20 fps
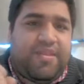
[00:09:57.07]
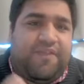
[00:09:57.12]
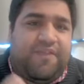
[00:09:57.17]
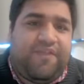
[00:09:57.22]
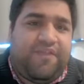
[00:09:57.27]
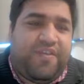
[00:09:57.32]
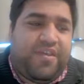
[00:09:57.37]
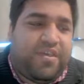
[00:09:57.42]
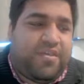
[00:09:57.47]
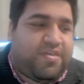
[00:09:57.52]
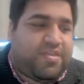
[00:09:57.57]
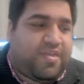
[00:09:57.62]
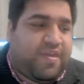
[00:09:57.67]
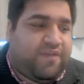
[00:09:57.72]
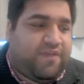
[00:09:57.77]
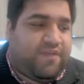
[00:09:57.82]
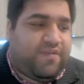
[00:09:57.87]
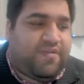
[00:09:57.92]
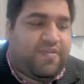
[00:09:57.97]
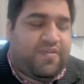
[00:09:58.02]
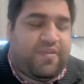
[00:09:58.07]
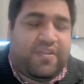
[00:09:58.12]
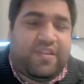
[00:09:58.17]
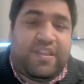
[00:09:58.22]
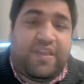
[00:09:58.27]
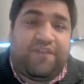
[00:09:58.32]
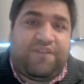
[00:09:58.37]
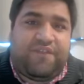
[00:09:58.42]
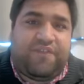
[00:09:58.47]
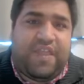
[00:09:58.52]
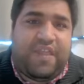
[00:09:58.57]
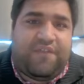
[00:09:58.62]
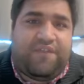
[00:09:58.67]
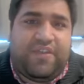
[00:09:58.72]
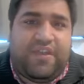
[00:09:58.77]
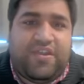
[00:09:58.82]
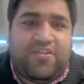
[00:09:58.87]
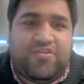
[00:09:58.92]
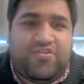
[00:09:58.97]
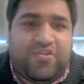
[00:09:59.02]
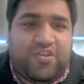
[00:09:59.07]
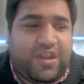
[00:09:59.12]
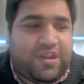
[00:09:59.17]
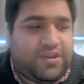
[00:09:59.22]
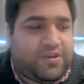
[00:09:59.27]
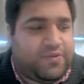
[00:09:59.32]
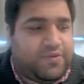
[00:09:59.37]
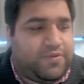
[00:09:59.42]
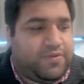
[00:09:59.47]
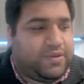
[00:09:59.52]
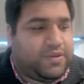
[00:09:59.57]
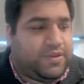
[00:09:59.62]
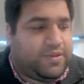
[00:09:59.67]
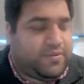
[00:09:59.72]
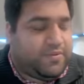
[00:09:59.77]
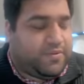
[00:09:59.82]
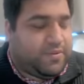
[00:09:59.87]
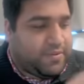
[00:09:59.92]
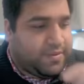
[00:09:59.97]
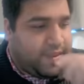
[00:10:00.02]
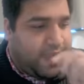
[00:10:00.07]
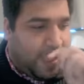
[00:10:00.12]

the definition I told you.